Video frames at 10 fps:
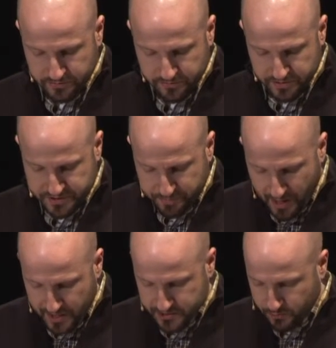the
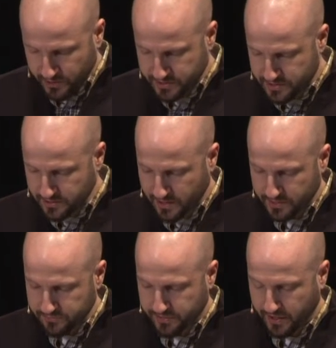spies went into the
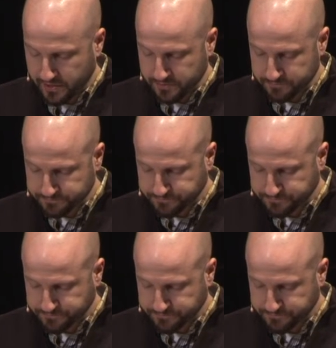land of Canaan.